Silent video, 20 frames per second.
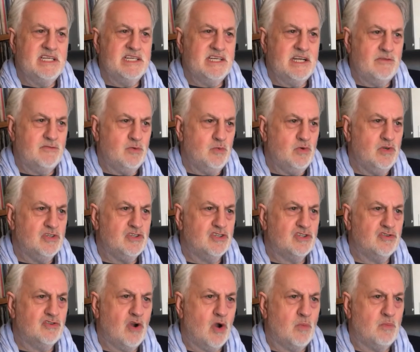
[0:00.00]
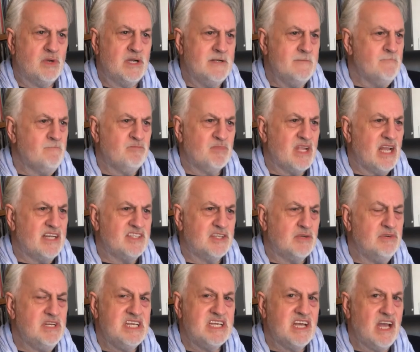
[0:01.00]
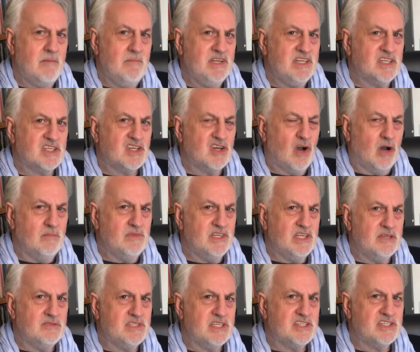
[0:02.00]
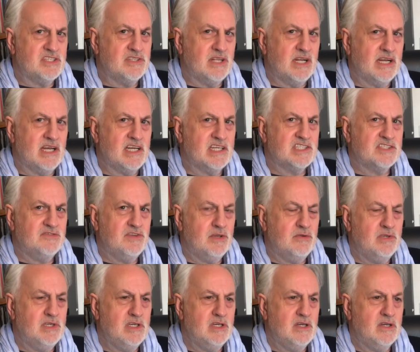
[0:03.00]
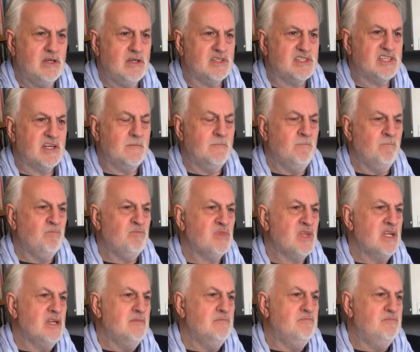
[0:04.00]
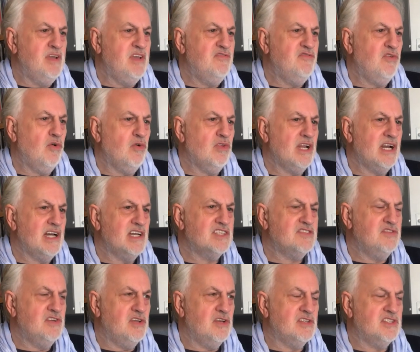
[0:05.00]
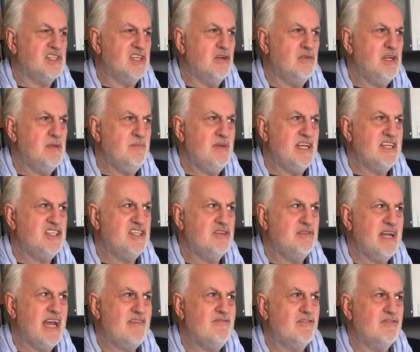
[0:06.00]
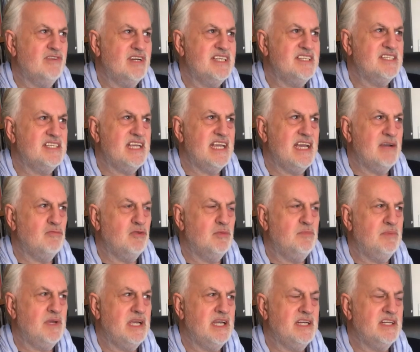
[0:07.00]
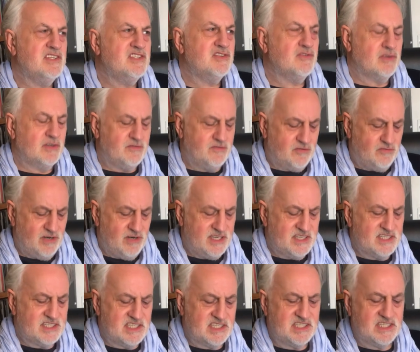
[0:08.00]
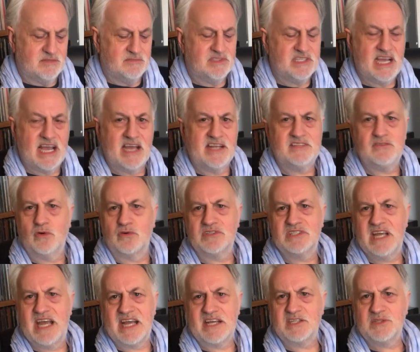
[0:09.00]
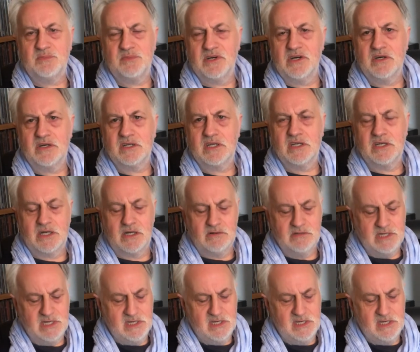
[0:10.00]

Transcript: Now the word trope has only come into common usage in the last few years, and before the last few years, the only place you'd ever really see it would be in a sort of criticism text or textbook, you know,